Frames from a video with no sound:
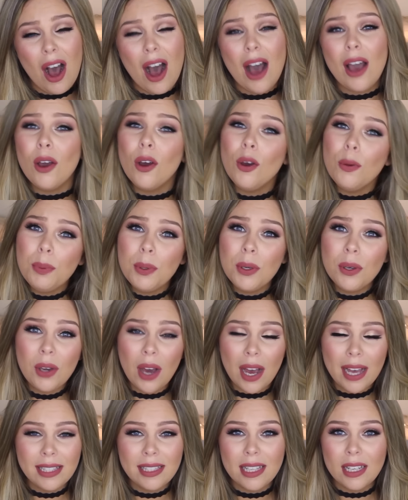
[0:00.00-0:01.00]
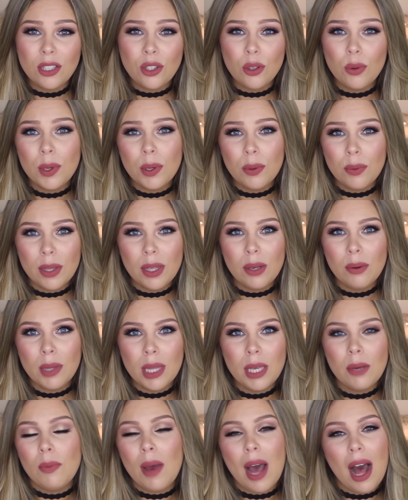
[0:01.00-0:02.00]
I hope you guys are doing really,
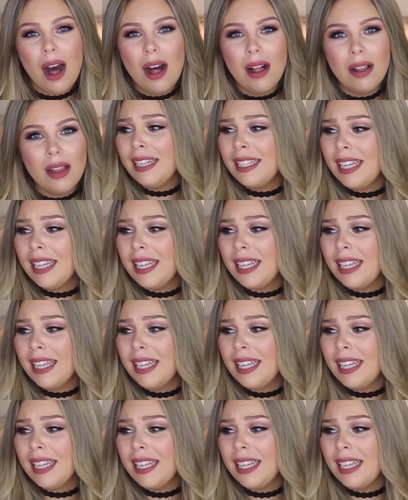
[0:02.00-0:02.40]
really well.